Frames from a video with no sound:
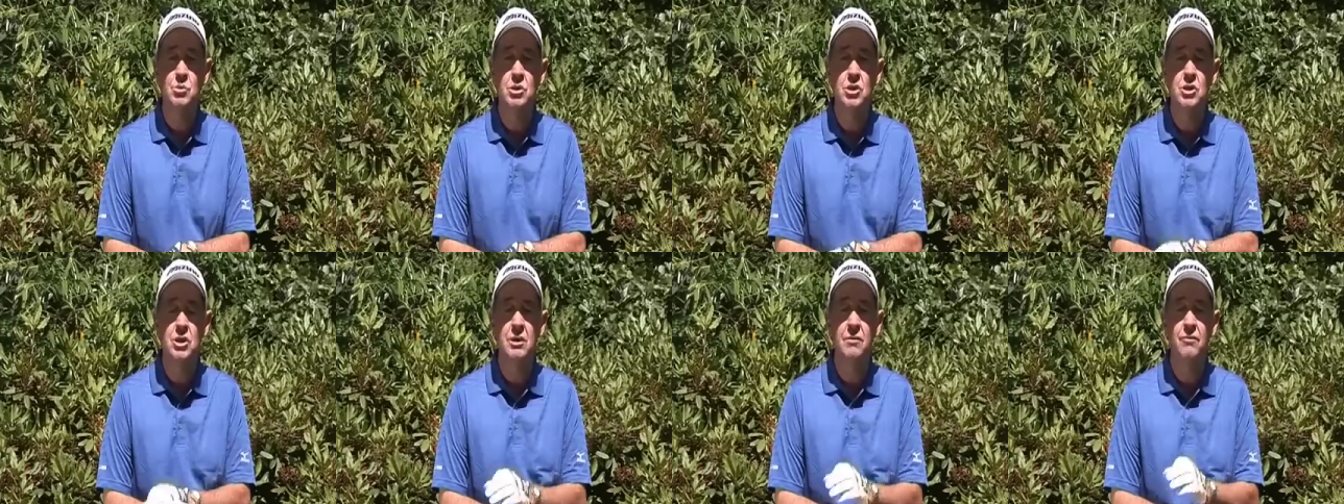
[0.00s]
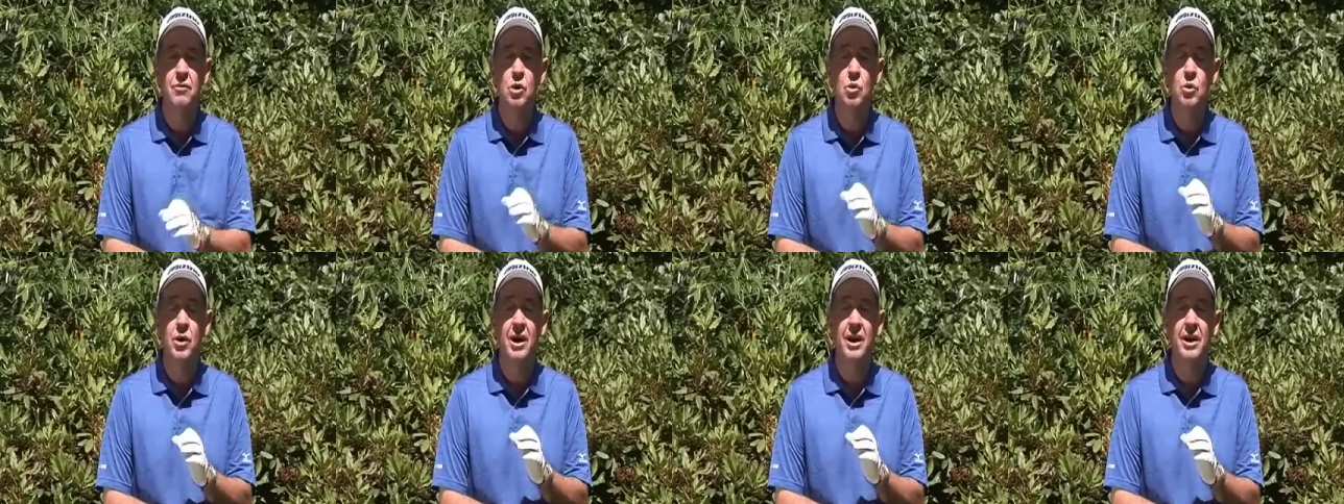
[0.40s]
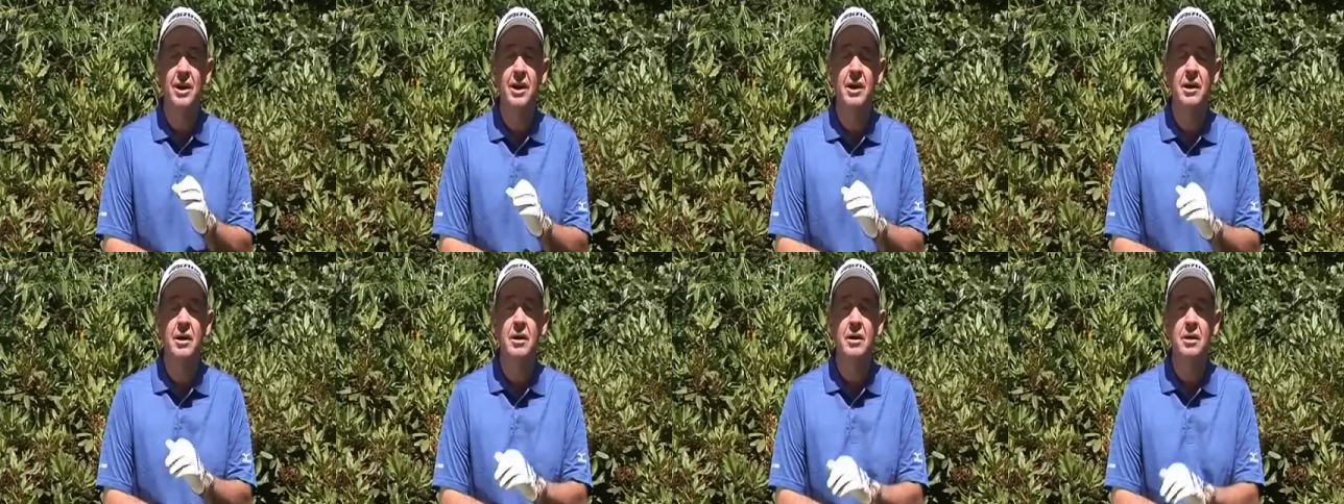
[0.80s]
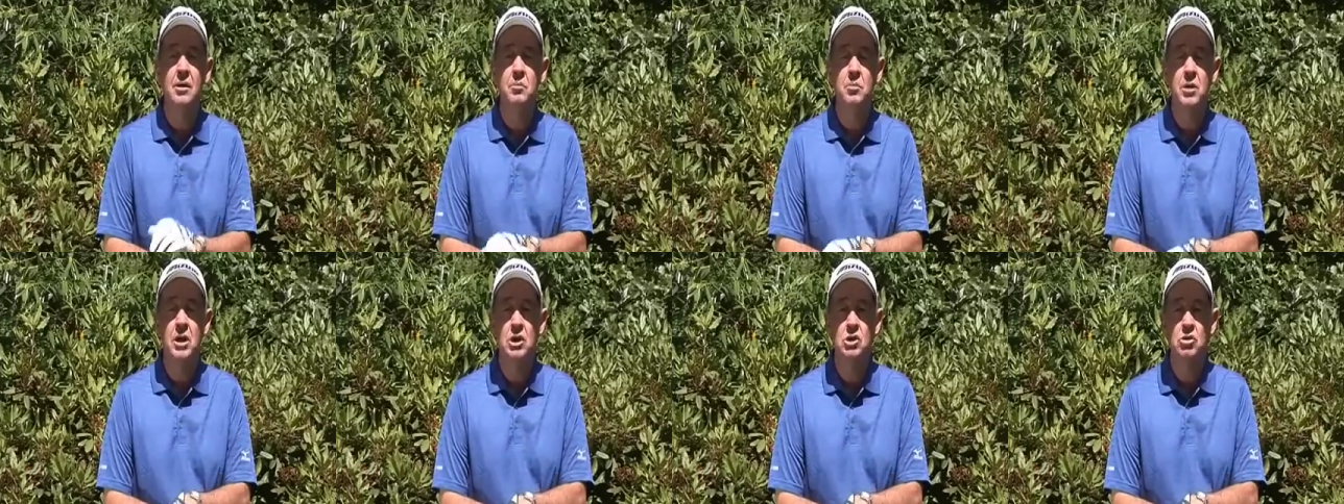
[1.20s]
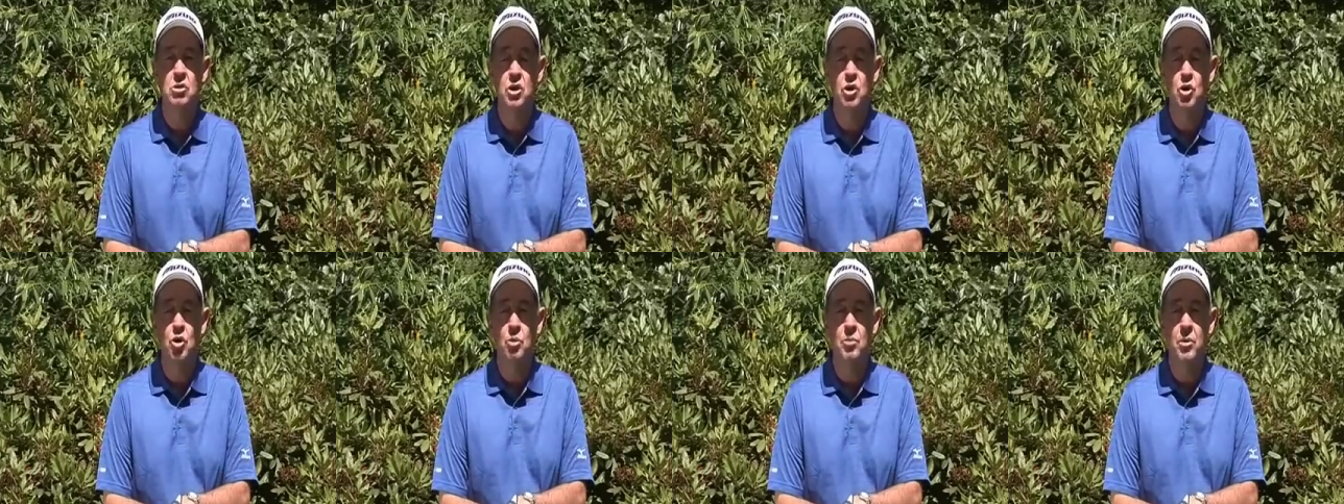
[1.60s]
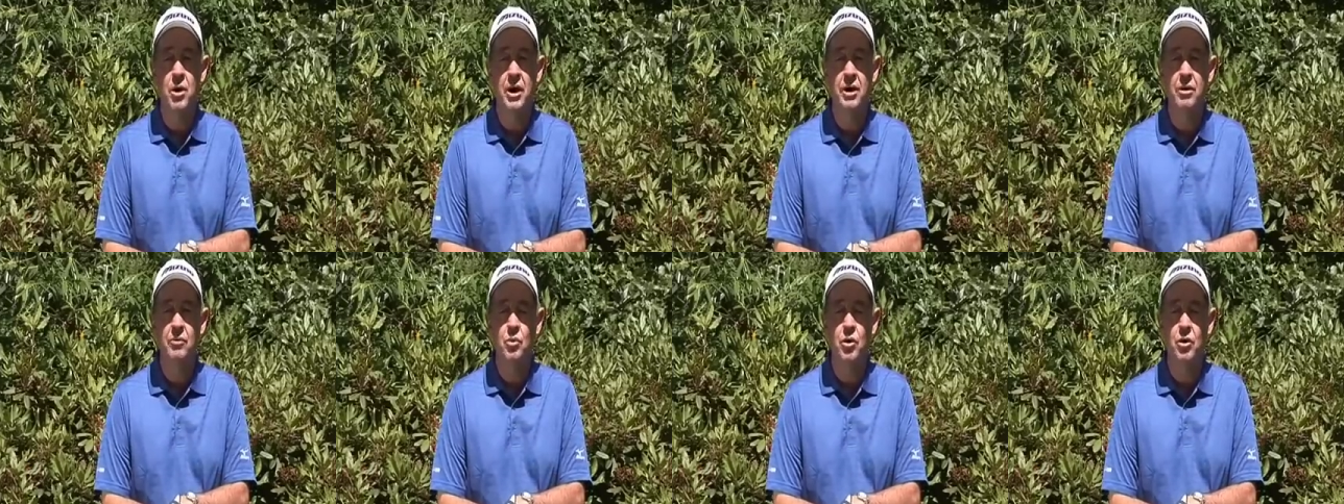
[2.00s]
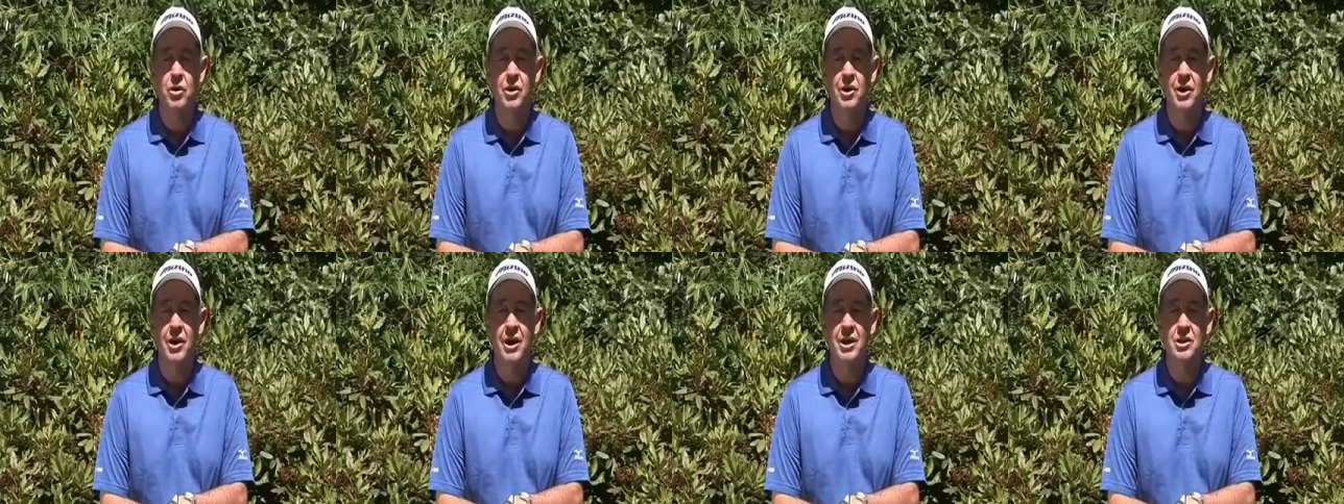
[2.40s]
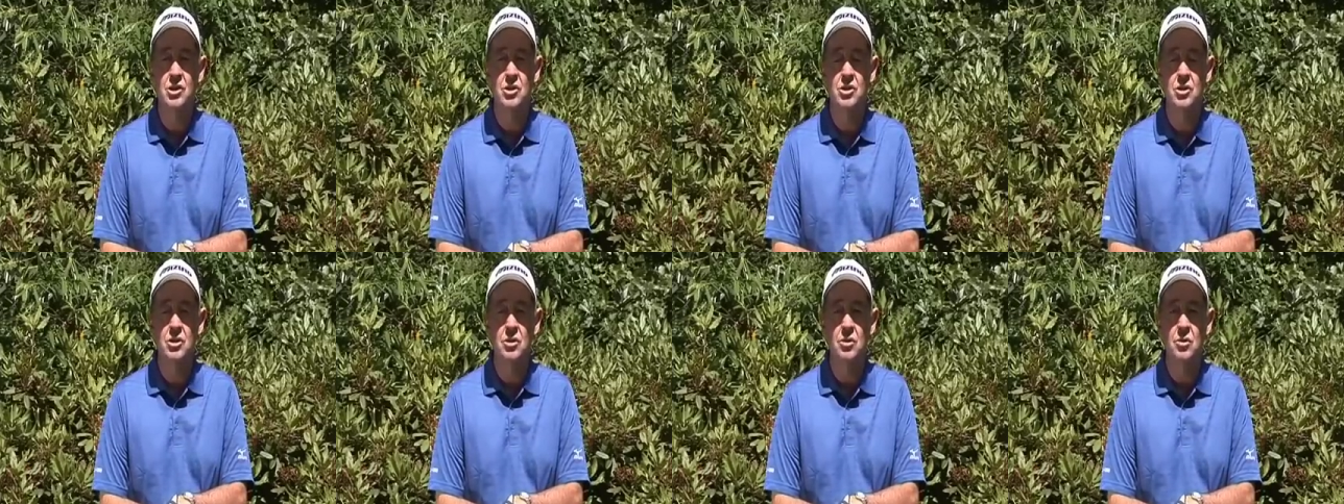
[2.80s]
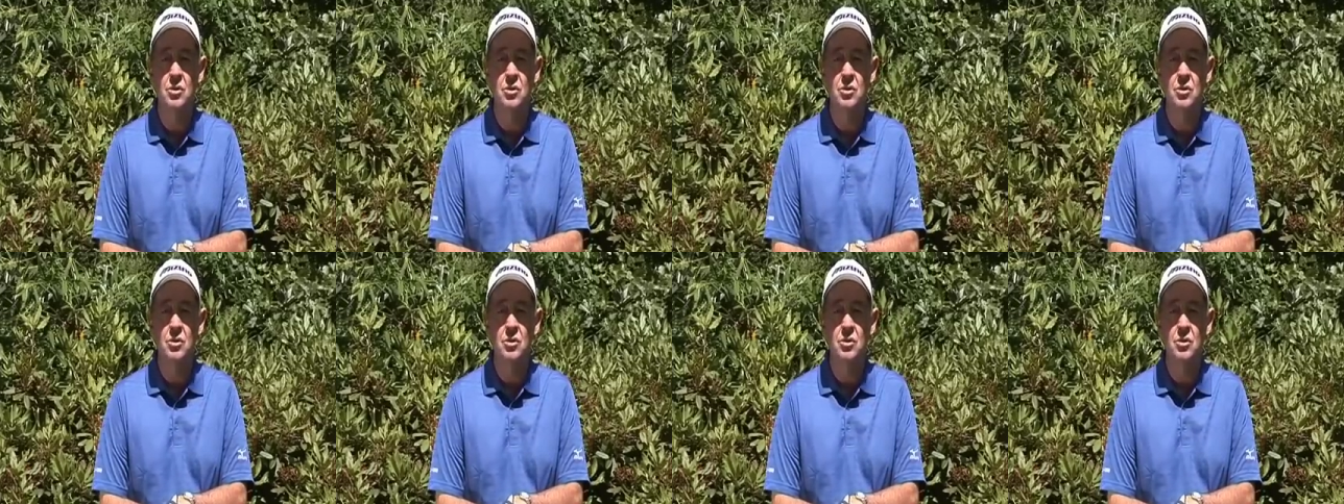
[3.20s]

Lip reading: which give you a clear picture in your mind of what you're going to do.